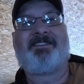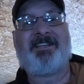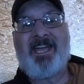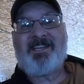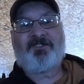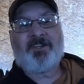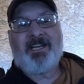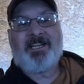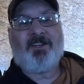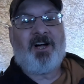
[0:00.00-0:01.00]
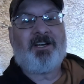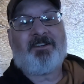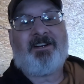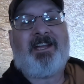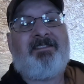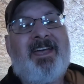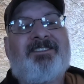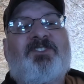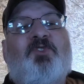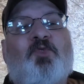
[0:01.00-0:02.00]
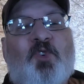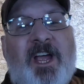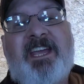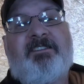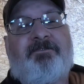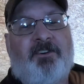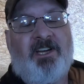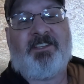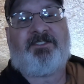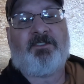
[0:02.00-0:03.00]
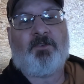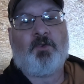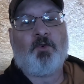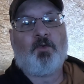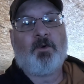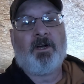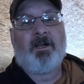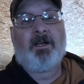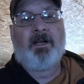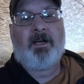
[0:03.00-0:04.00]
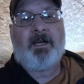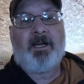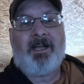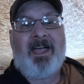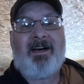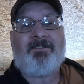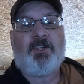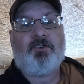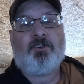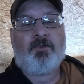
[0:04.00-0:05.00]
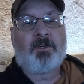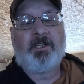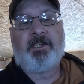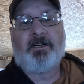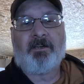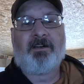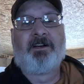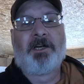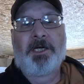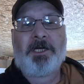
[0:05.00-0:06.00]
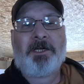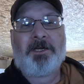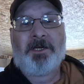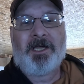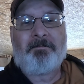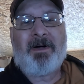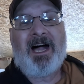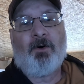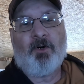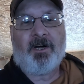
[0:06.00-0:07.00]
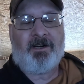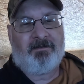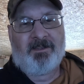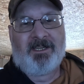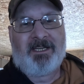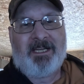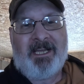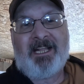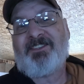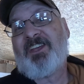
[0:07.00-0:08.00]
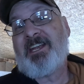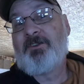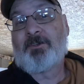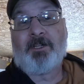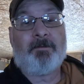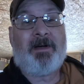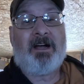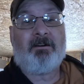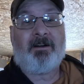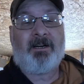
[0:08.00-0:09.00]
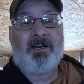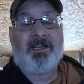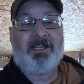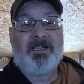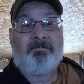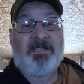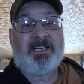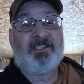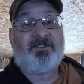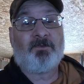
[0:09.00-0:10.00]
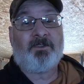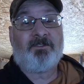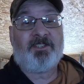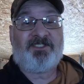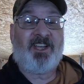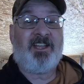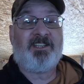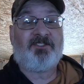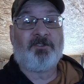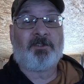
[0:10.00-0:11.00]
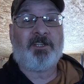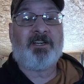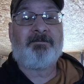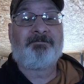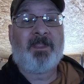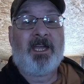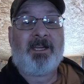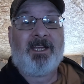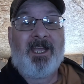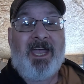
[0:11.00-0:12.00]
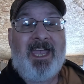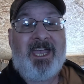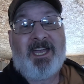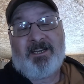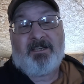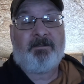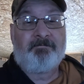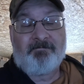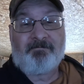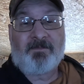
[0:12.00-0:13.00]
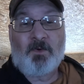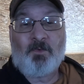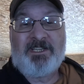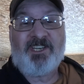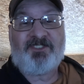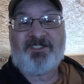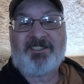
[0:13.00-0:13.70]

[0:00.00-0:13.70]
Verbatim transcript: The days are getting longer, and that's great for us who have nuclear power. And I say nuclear power because the sun is nuclear, and we just